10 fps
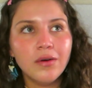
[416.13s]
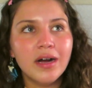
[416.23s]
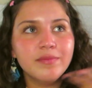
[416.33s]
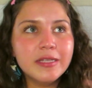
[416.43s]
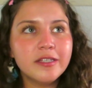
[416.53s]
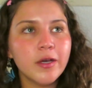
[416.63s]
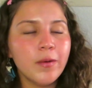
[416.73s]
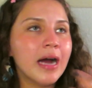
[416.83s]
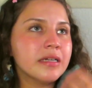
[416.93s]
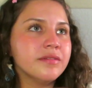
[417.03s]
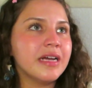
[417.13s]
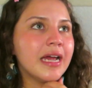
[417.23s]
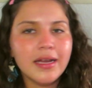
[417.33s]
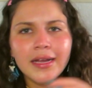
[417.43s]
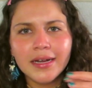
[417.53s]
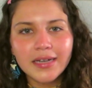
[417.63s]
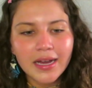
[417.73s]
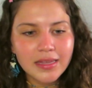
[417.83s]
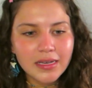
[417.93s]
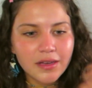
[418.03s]
I've been so out of it, and I
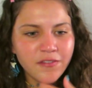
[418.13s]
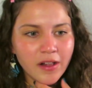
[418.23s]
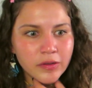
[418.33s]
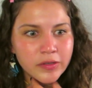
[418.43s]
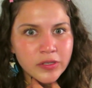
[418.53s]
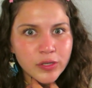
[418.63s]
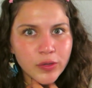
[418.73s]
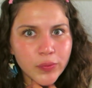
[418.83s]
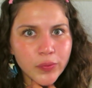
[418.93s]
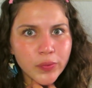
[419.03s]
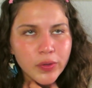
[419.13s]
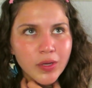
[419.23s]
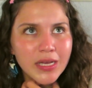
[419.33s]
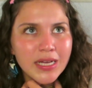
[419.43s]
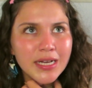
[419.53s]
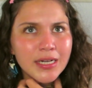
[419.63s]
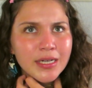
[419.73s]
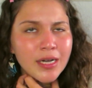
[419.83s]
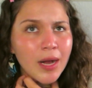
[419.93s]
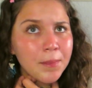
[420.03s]
think it follows 2
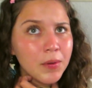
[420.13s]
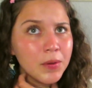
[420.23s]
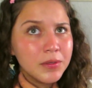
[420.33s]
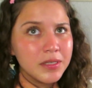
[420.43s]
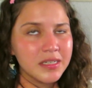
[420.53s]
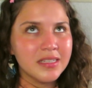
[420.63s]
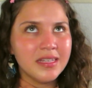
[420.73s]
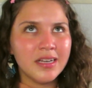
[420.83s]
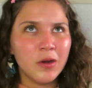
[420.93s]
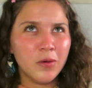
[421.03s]
couples and it's like a